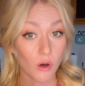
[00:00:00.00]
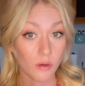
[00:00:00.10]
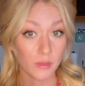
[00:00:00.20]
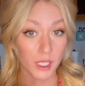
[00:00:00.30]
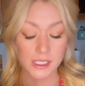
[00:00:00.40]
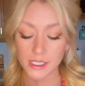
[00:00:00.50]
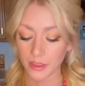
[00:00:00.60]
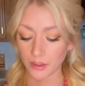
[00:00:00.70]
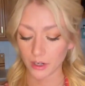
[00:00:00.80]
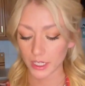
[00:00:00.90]
all mixed
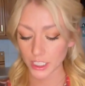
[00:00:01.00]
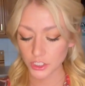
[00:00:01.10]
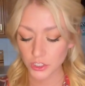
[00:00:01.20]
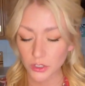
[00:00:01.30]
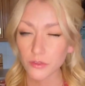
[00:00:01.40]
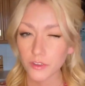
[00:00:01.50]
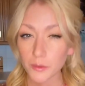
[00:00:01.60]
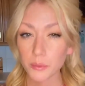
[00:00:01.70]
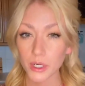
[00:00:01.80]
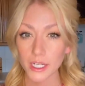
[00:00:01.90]
together, it should feel
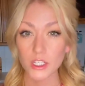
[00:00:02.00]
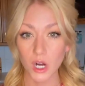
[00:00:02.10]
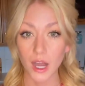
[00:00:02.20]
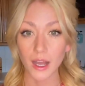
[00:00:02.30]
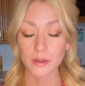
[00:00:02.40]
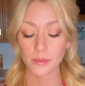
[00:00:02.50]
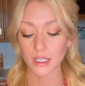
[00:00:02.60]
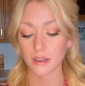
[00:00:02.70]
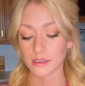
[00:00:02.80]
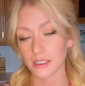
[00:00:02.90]
pretty dry
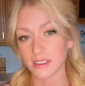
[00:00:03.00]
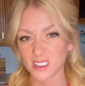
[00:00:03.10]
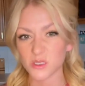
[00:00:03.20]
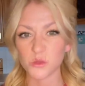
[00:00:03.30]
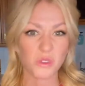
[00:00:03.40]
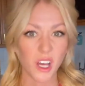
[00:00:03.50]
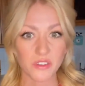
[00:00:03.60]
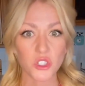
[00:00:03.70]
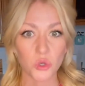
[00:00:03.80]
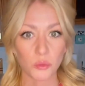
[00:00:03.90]
because it is kind of
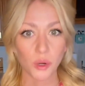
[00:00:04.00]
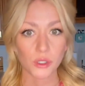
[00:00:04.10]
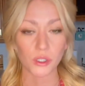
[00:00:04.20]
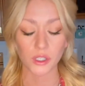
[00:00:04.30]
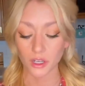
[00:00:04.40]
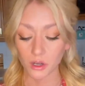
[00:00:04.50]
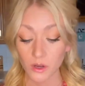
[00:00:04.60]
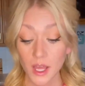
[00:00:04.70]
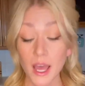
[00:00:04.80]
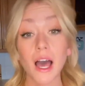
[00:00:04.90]
a shortbread cookie dough.
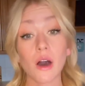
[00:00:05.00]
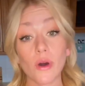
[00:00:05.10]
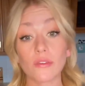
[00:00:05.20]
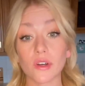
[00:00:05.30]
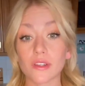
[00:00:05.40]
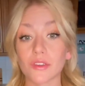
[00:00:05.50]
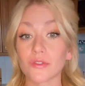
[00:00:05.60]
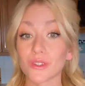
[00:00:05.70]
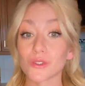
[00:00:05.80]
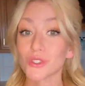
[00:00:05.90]
However, if it
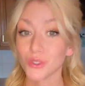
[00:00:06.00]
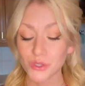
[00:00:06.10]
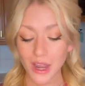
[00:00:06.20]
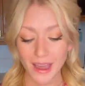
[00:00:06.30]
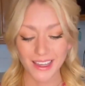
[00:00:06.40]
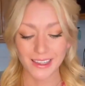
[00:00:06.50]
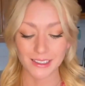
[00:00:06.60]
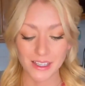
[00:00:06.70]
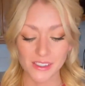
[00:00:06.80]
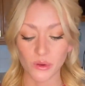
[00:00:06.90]
feels too dry and
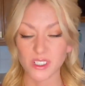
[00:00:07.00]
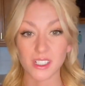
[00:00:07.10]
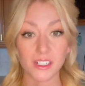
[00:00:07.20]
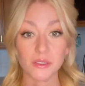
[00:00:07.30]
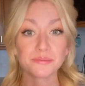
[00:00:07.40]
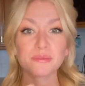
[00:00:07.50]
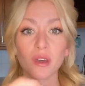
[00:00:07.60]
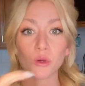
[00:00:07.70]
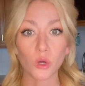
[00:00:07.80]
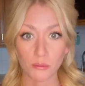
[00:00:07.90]
as though it's gonna
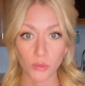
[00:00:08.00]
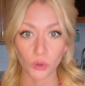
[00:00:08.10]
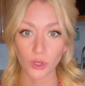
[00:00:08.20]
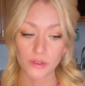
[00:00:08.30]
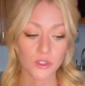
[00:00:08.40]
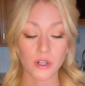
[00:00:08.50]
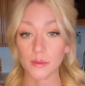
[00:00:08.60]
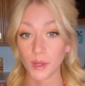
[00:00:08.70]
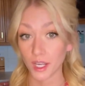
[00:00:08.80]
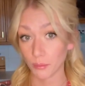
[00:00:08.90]
crumble if you try
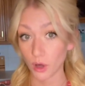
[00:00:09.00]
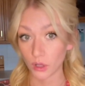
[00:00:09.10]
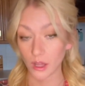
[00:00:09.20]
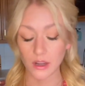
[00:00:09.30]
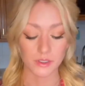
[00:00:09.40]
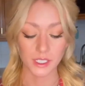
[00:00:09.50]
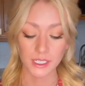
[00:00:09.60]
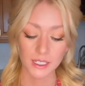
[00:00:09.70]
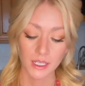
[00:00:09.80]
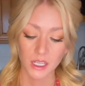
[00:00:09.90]
and make a ball out of it,
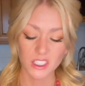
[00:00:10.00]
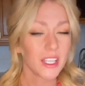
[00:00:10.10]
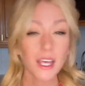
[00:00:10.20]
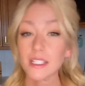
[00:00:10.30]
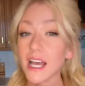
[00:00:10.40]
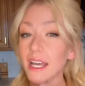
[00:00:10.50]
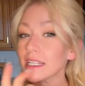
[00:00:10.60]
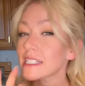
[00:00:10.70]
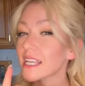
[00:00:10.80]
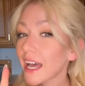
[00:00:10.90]
just add a tiny
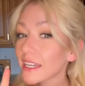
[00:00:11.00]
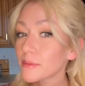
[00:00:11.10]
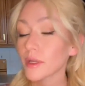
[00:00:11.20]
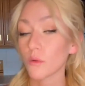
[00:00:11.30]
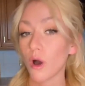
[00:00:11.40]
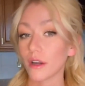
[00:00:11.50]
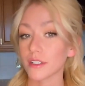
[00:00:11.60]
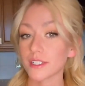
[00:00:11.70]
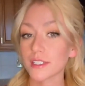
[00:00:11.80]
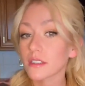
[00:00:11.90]
bit of water.
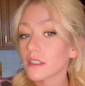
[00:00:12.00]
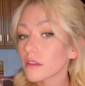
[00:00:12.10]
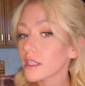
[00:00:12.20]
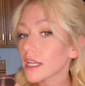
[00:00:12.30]
Just a little